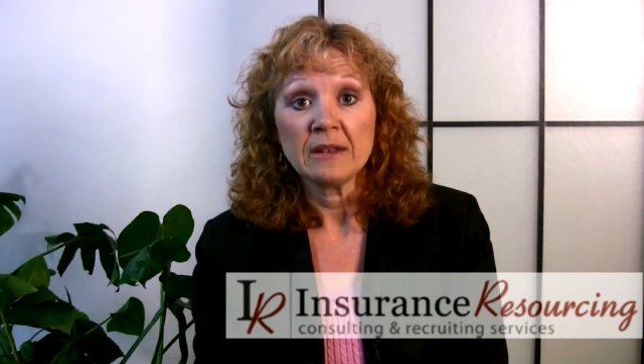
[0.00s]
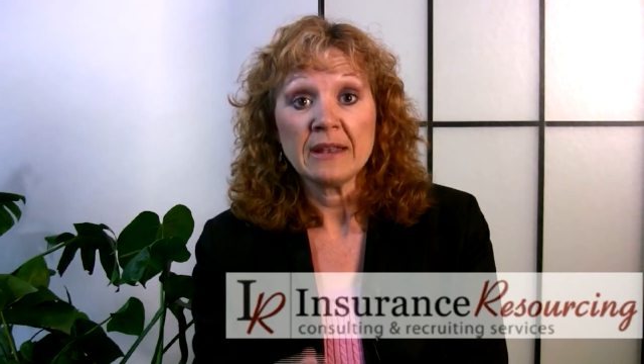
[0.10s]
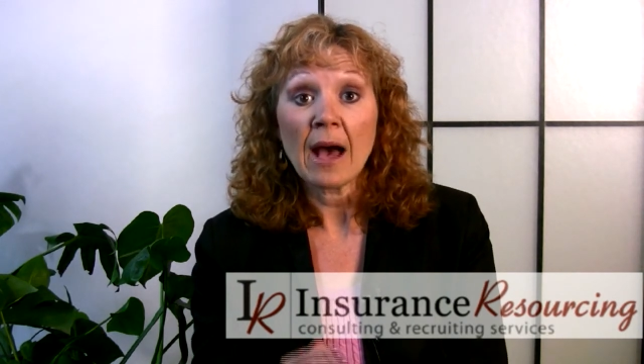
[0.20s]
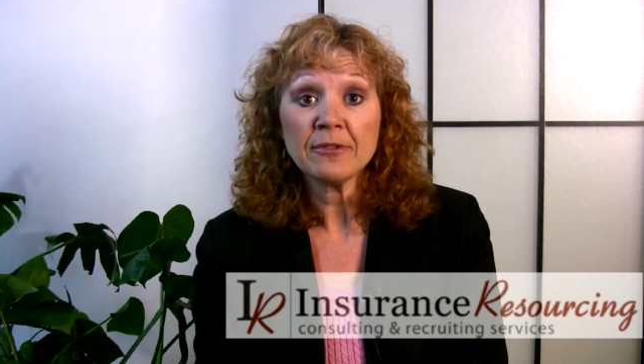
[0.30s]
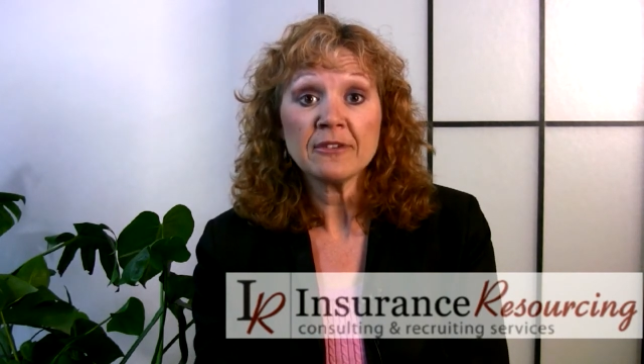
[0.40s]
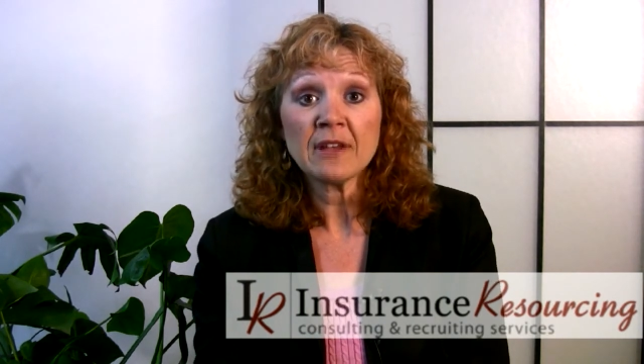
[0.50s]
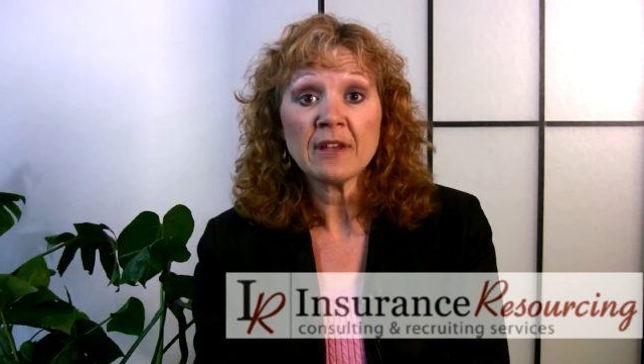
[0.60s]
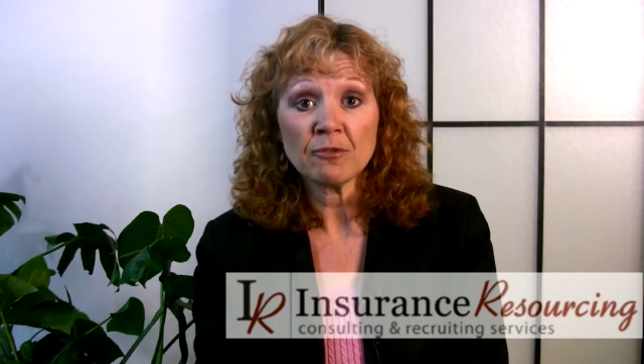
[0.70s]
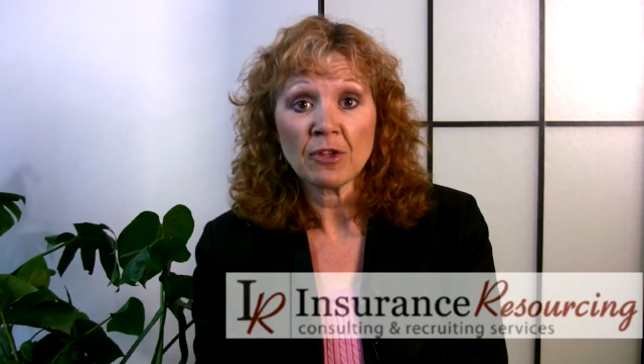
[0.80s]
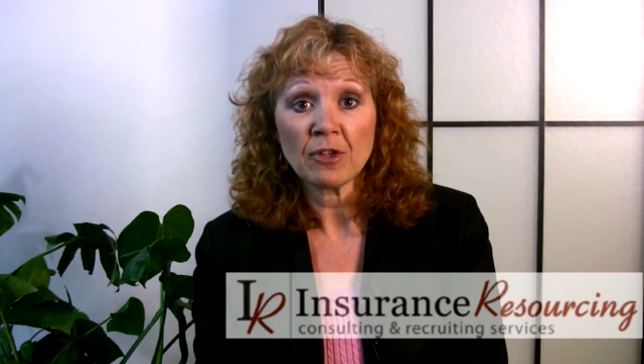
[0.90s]
Now's the
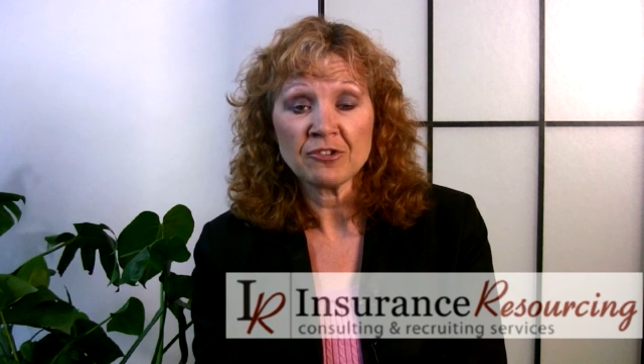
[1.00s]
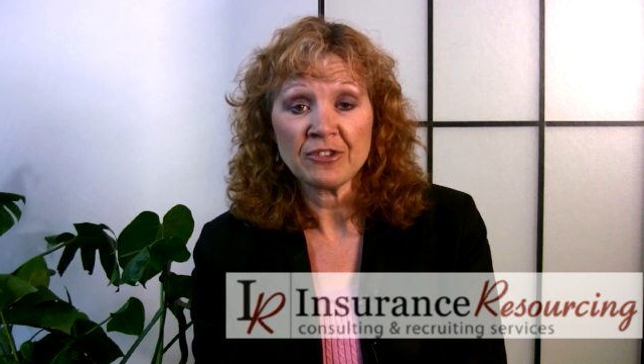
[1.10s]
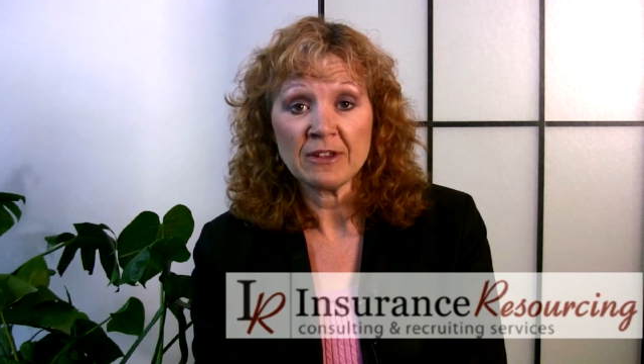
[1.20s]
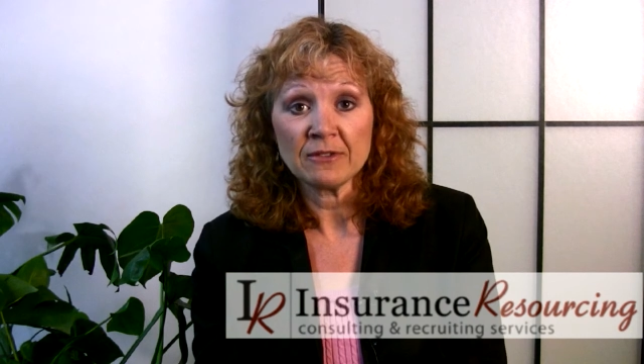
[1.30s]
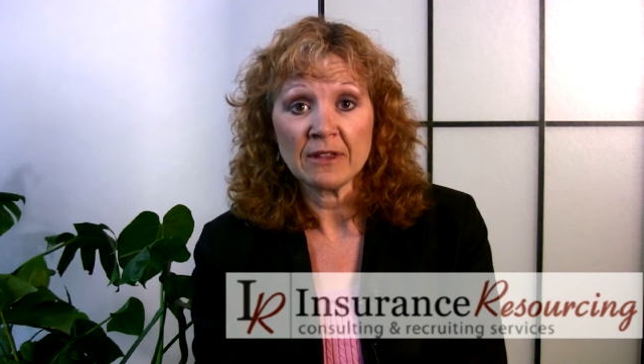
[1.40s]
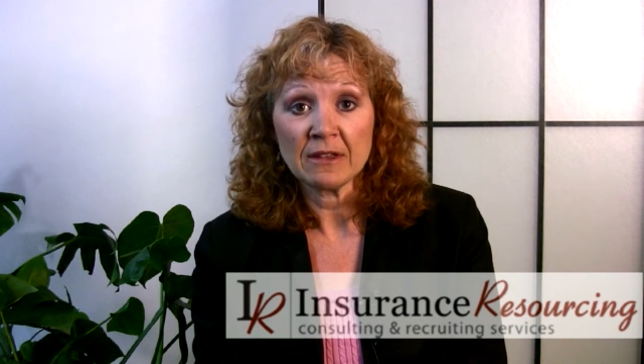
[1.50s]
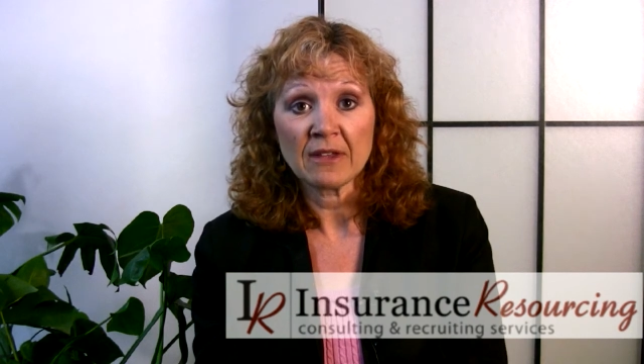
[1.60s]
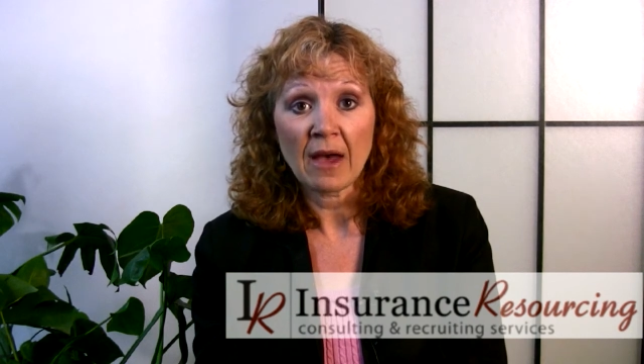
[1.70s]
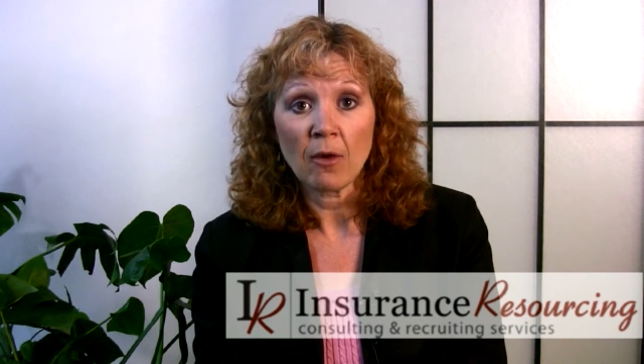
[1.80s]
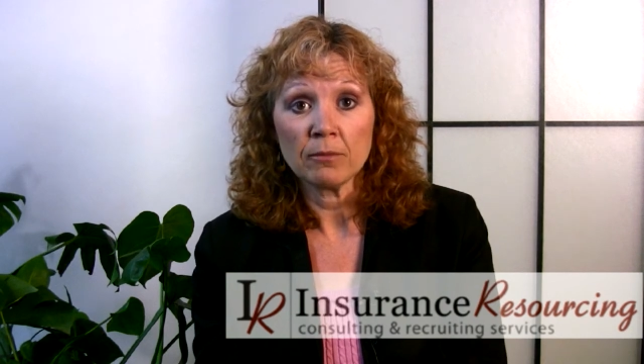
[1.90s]
time to flesh these
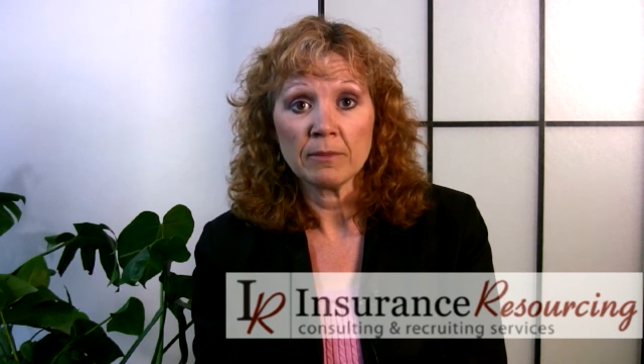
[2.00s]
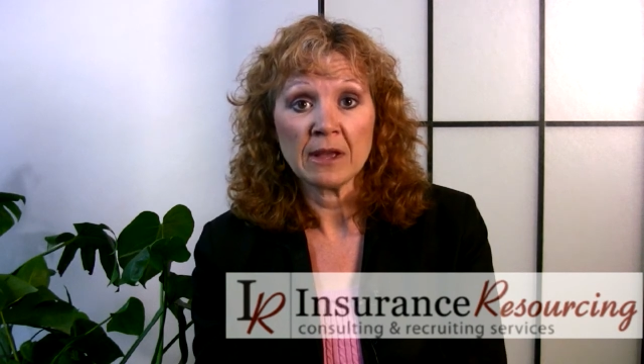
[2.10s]
things out,